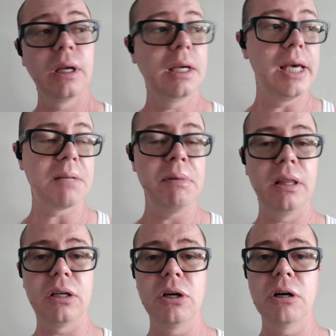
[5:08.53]
Kicked me to
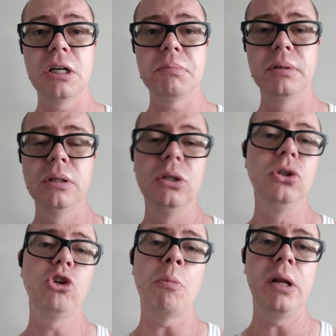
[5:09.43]
the curb,
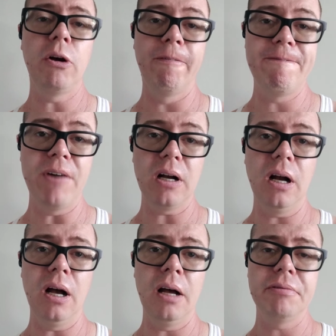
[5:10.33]
told me to go fuck
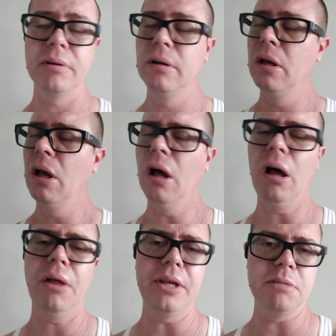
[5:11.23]
off,
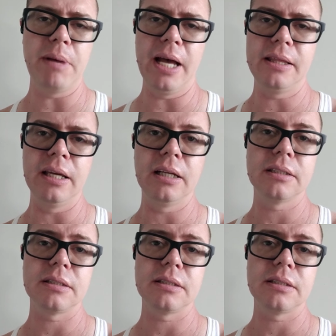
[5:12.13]
all these bad things.